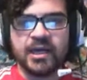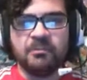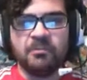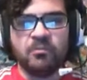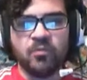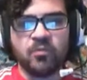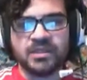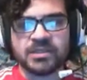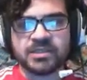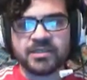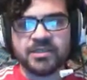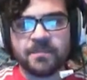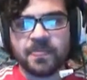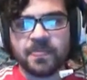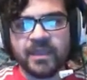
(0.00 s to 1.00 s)
Welder,
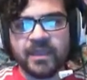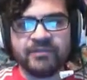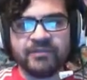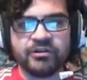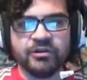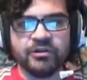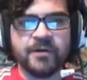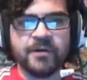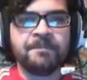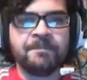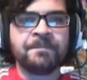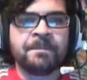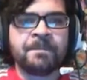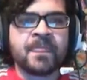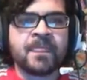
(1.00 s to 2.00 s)
either
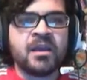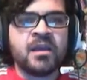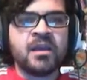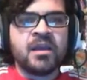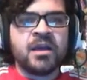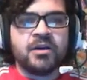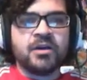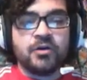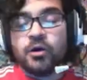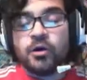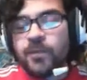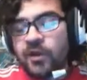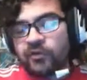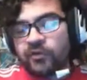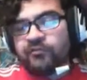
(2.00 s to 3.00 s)
or both
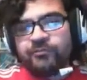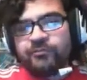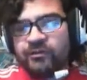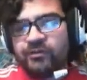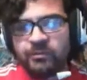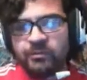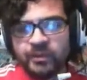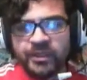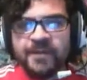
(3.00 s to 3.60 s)
preferably.